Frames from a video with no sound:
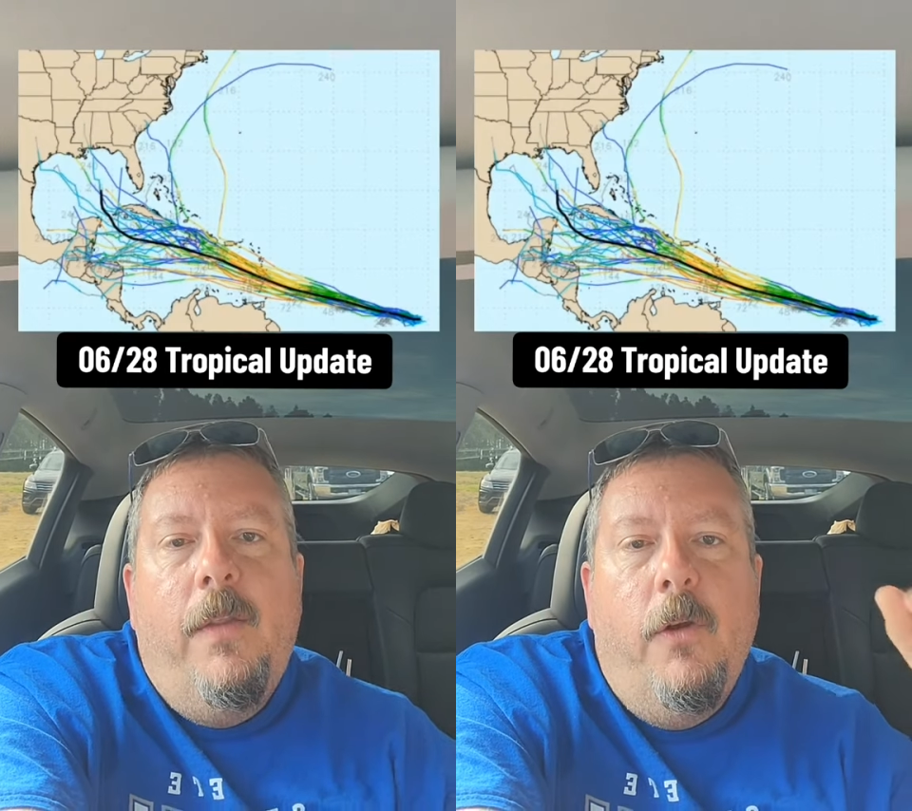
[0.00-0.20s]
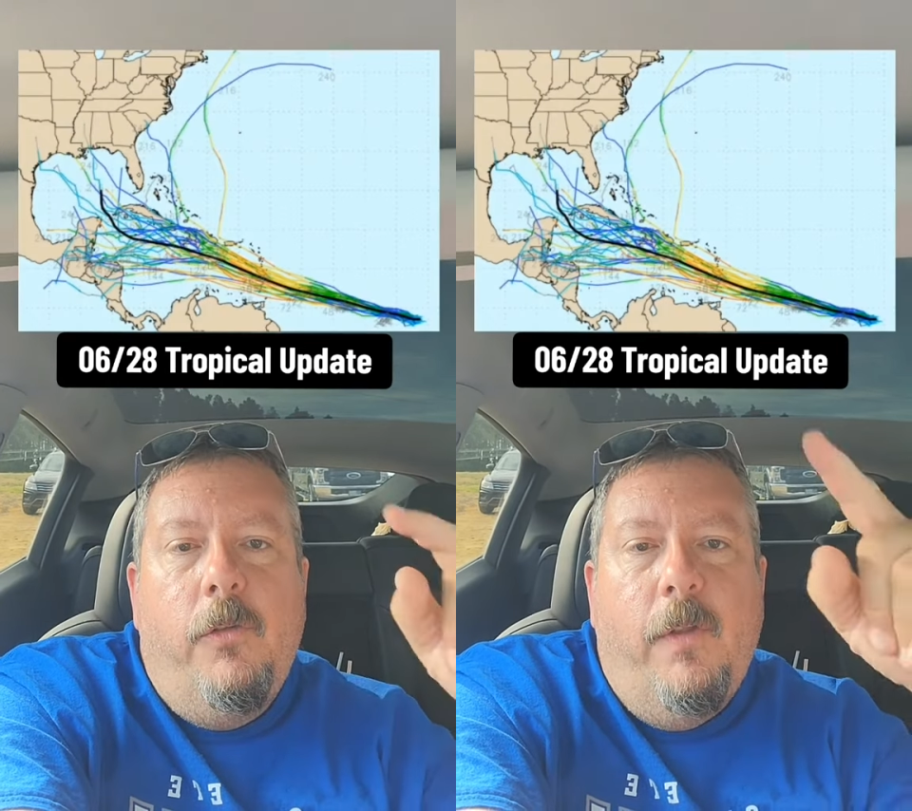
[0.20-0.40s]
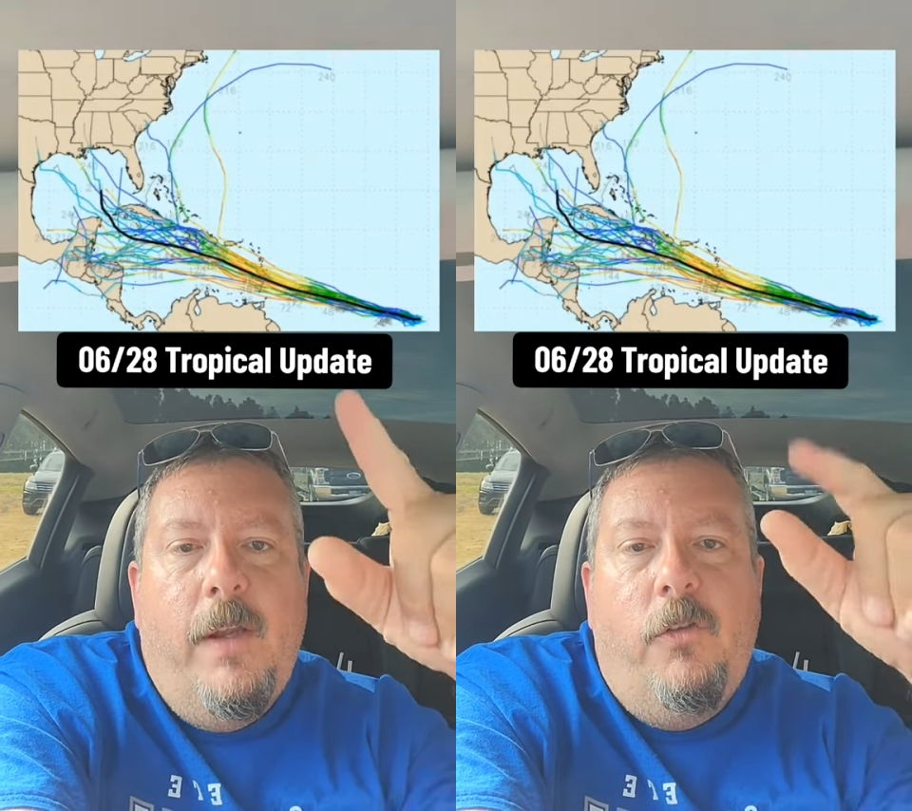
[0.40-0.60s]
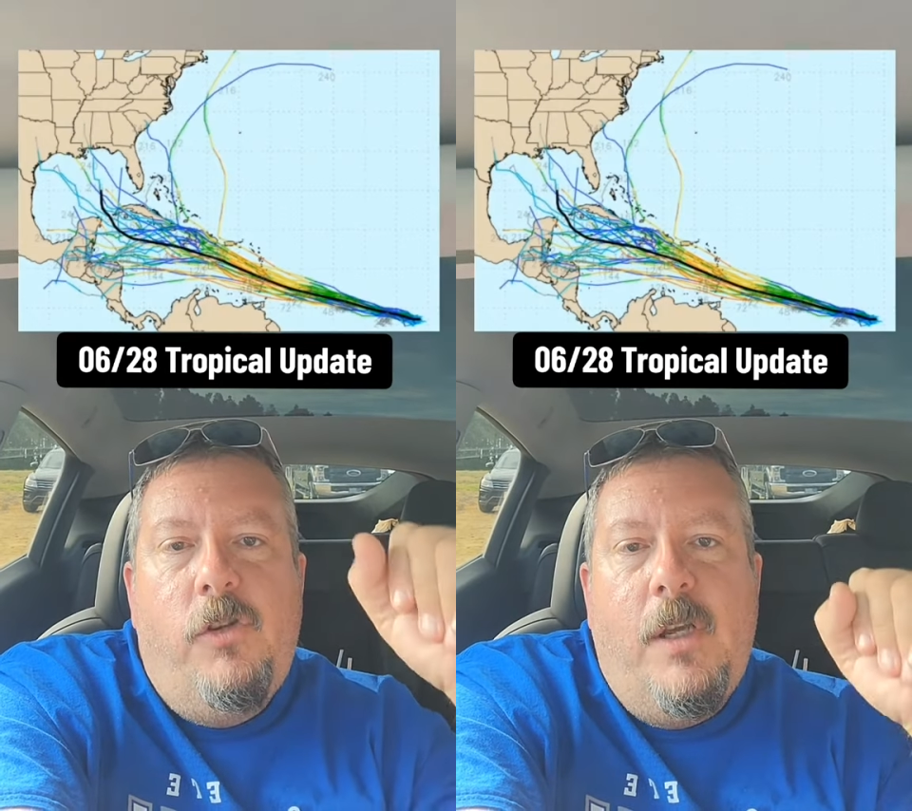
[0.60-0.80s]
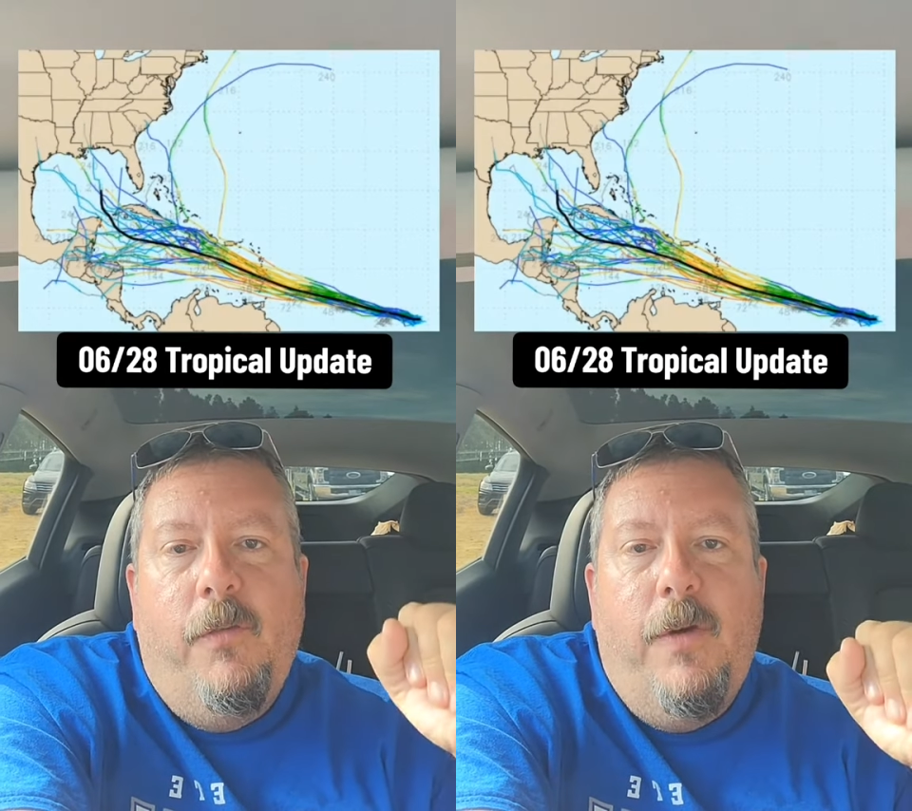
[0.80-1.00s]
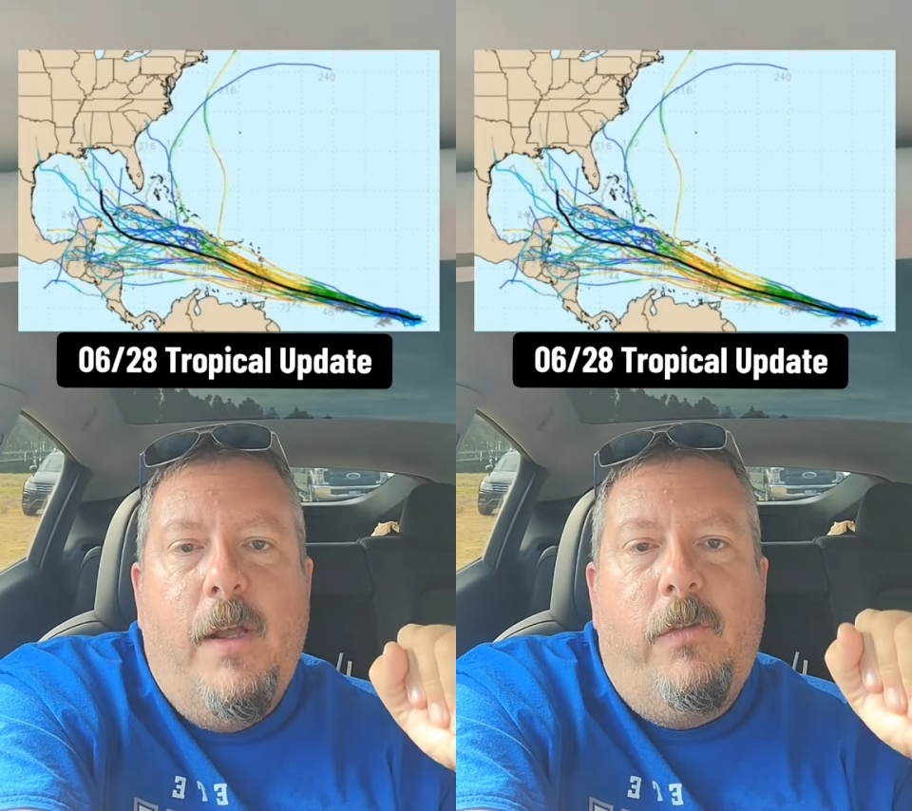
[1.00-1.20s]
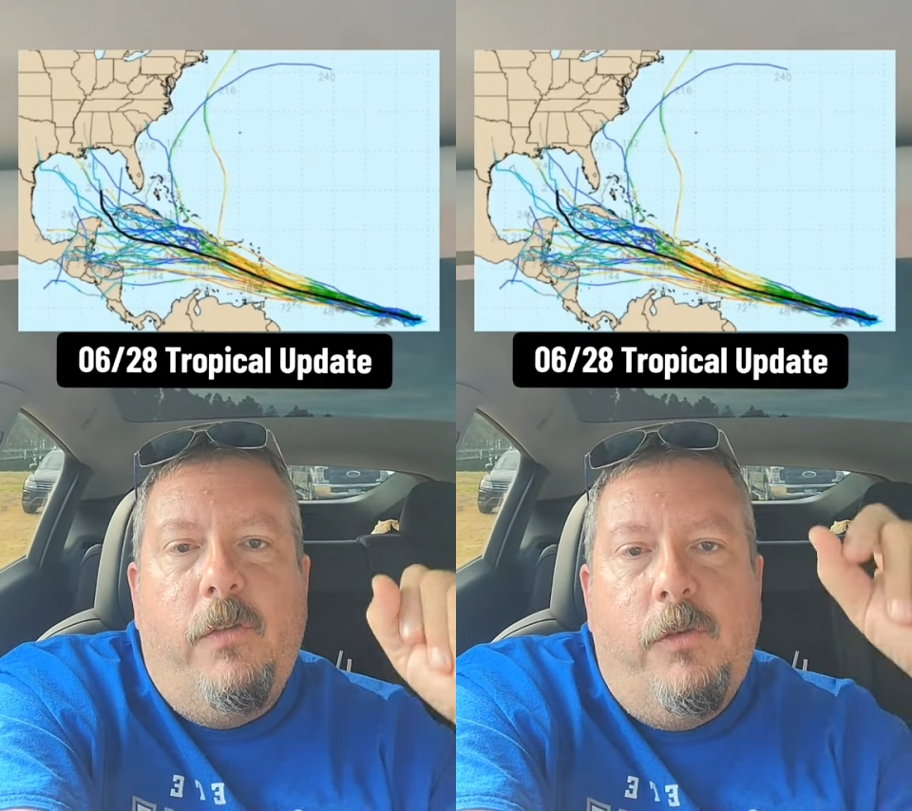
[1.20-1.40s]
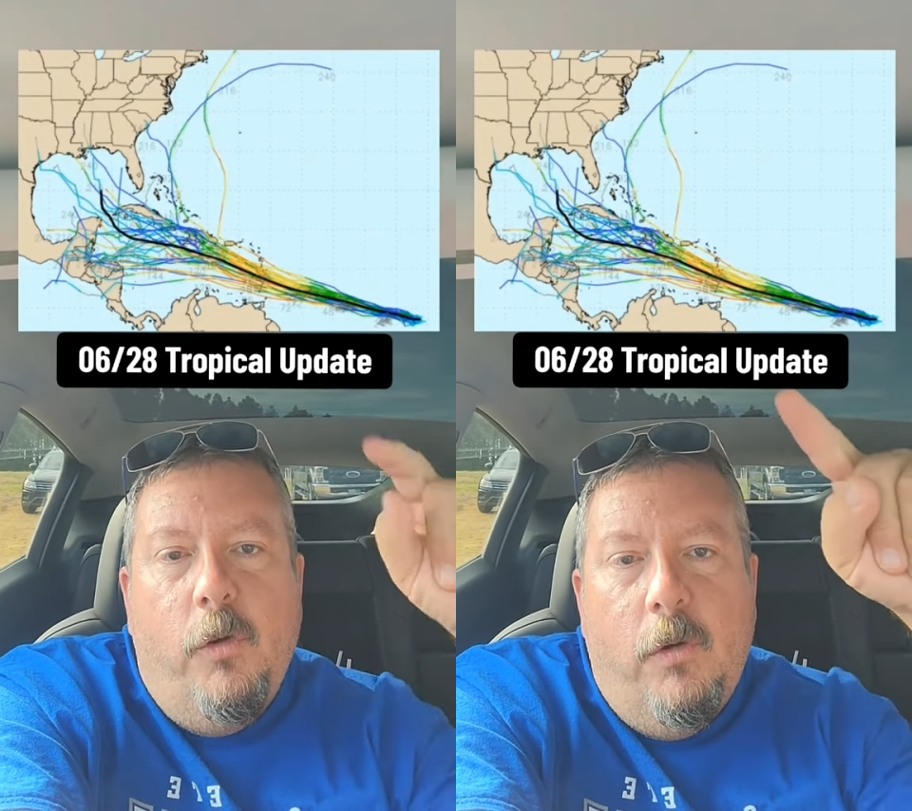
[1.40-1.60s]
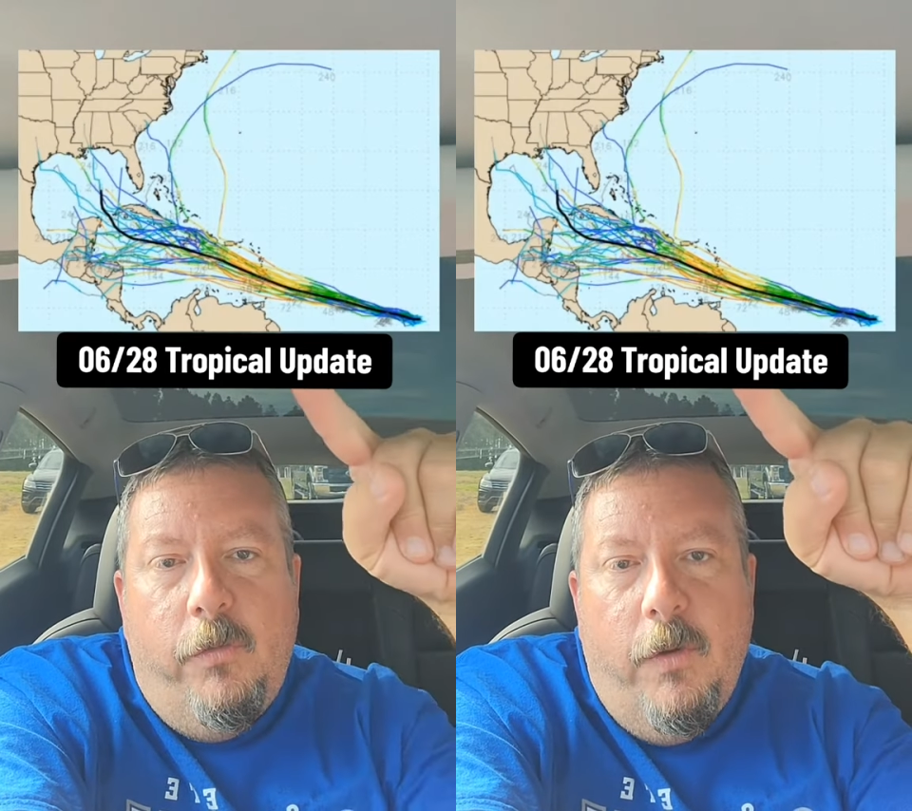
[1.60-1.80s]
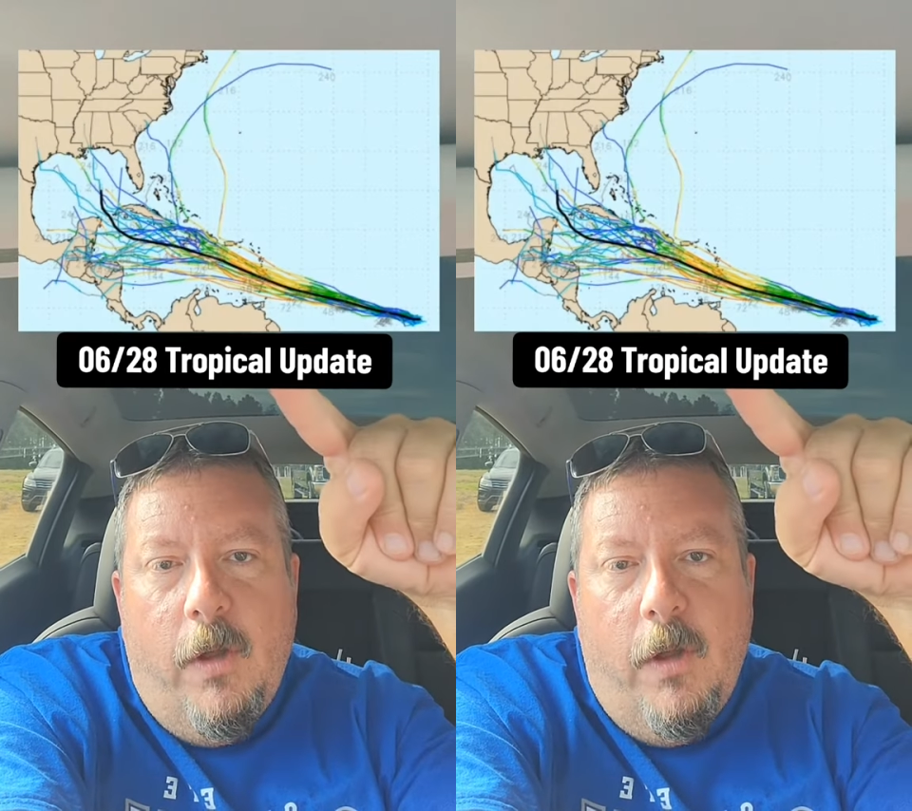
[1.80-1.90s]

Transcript: There's the latest GFS showing a,